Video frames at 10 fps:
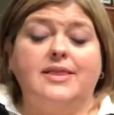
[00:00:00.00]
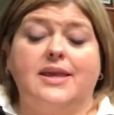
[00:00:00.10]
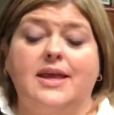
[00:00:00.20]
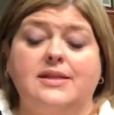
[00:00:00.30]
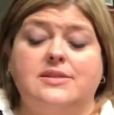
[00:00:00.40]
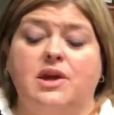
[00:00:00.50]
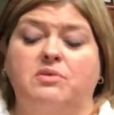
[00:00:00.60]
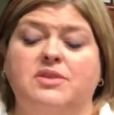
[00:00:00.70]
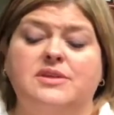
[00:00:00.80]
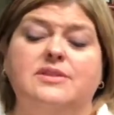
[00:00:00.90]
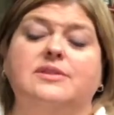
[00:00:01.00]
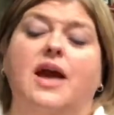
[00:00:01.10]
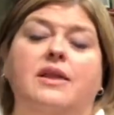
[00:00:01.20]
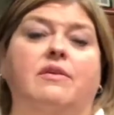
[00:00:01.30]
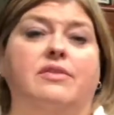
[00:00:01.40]
the kids know this
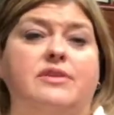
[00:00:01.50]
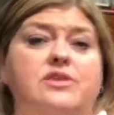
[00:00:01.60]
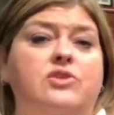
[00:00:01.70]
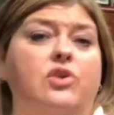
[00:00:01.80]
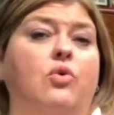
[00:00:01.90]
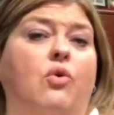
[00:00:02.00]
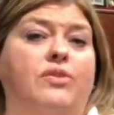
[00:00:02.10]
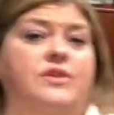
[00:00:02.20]
is our goal.